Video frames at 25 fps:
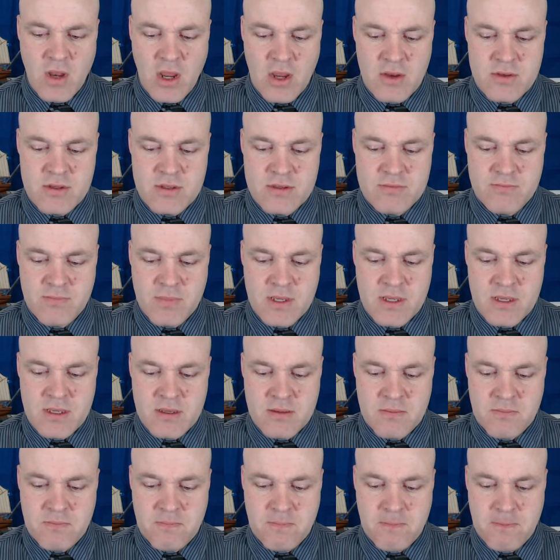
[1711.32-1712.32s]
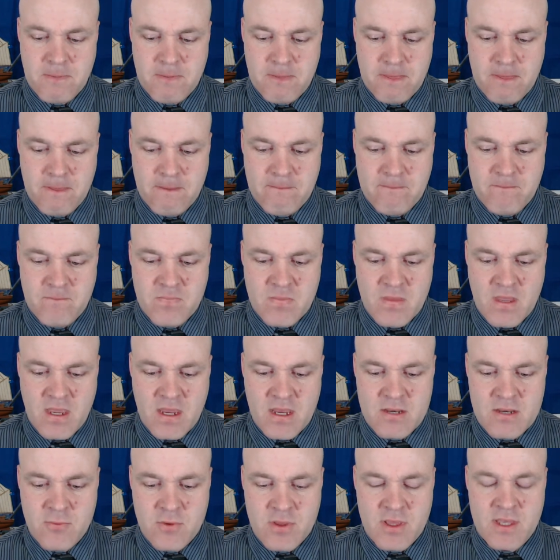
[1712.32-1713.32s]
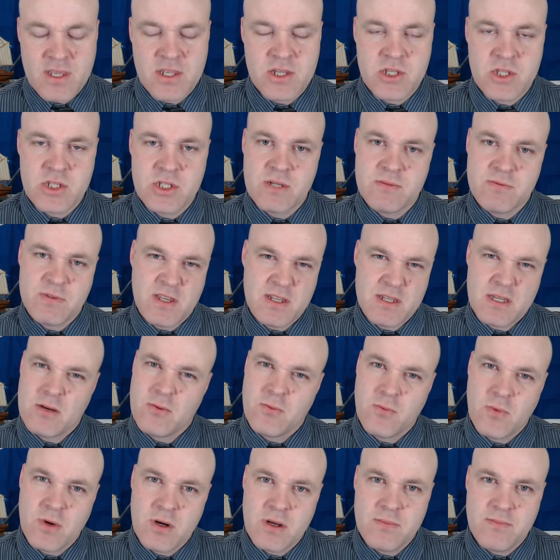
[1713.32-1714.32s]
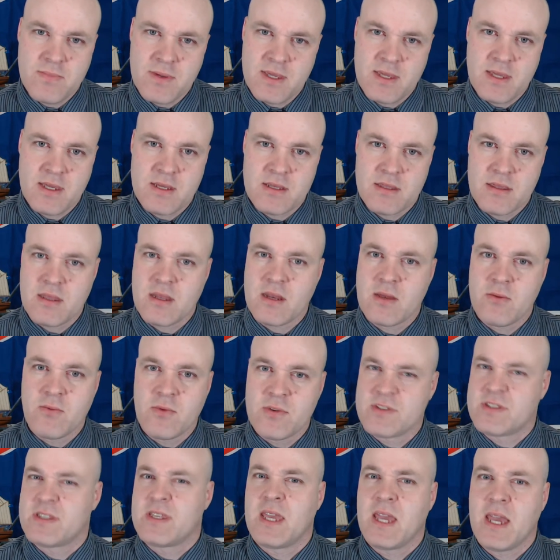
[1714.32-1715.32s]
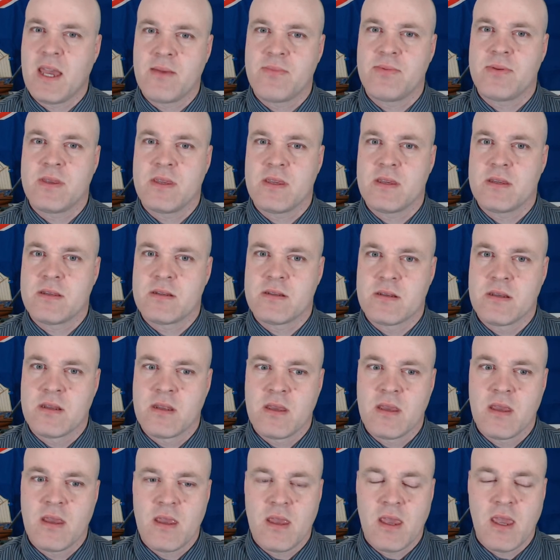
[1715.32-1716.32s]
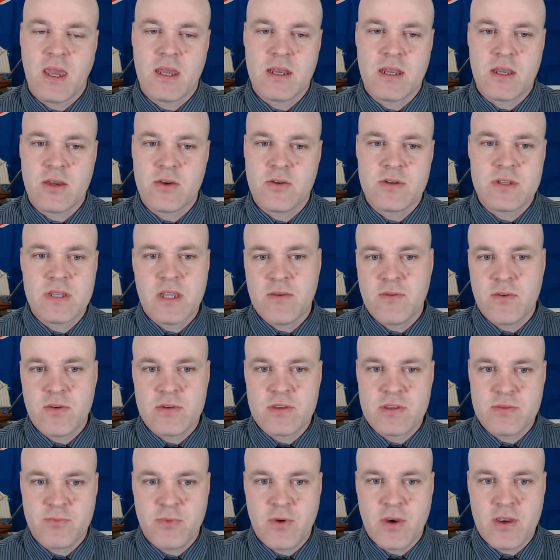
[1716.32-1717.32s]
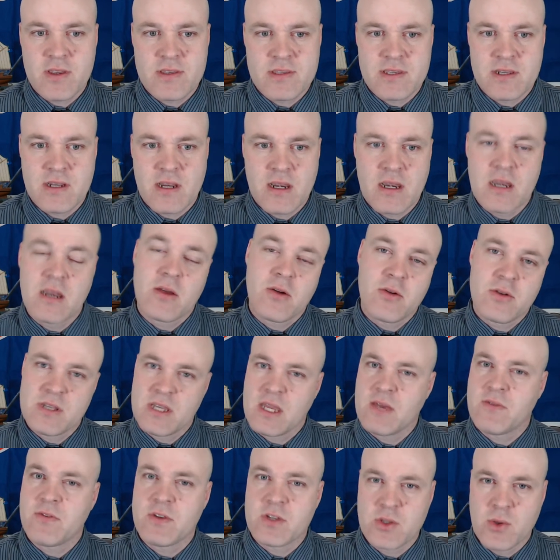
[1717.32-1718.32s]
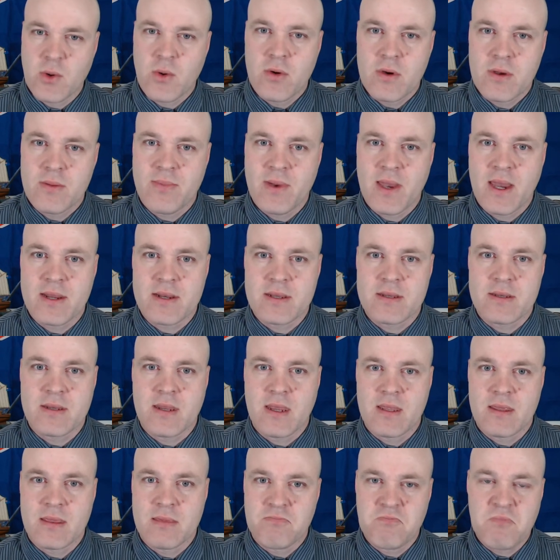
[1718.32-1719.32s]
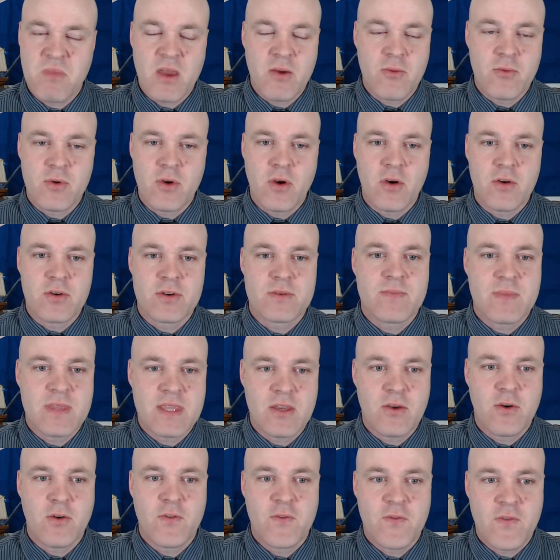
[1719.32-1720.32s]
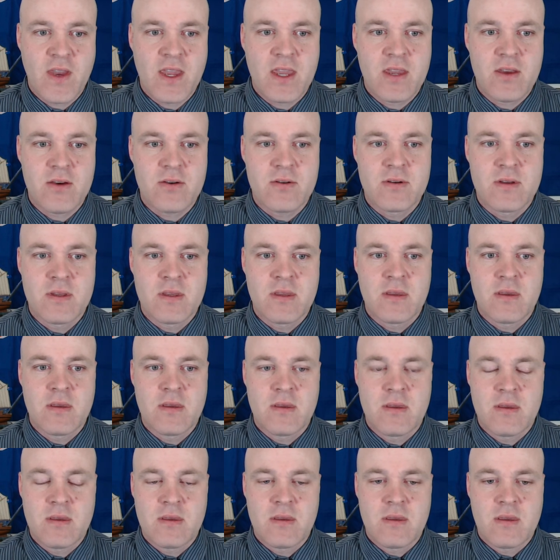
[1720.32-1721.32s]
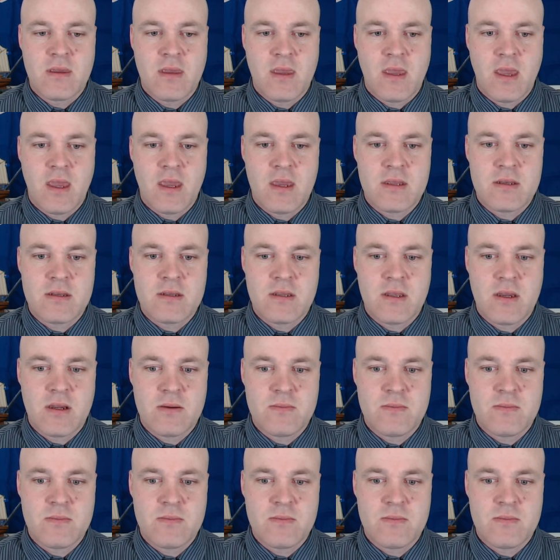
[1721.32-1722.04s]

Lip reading: just be in relationships I didn't want to be in, that I wasn't happy in. And I could never express it, and I could never talk about it, and that would ultimately all fail. And